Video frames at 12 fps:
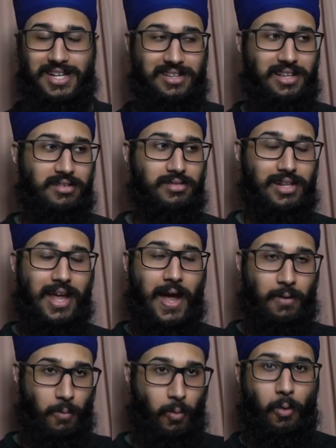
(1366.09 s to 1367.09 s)
They're literally
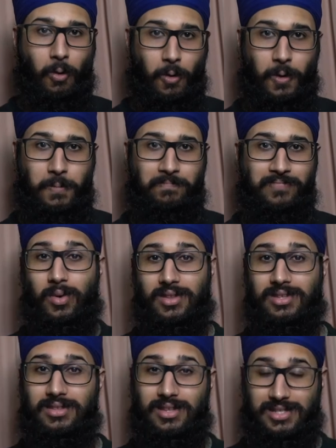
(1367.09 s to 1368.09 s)
at war
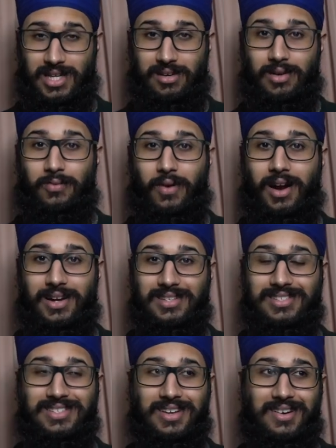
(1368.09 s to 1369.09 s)
with the Seraphites,
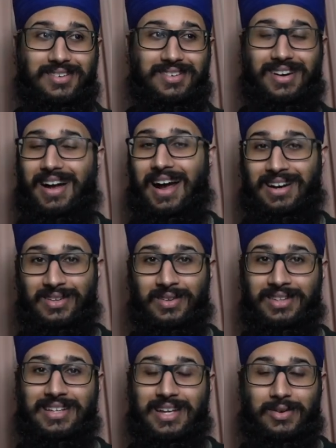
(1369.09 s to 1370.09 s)
so I
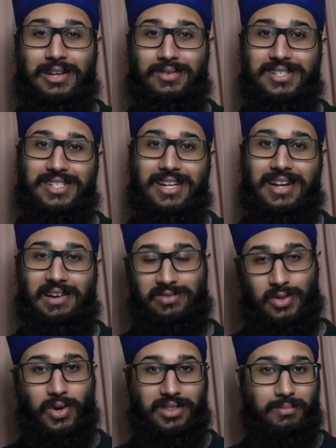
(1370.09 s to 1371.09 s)
don't think they would give a shit if
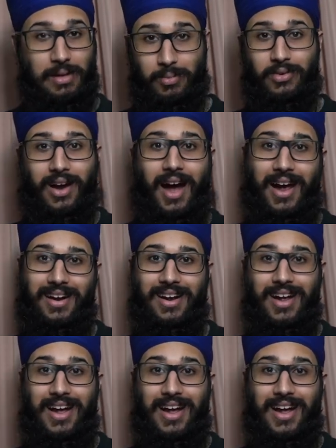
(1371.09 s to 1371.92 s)
2 other people die.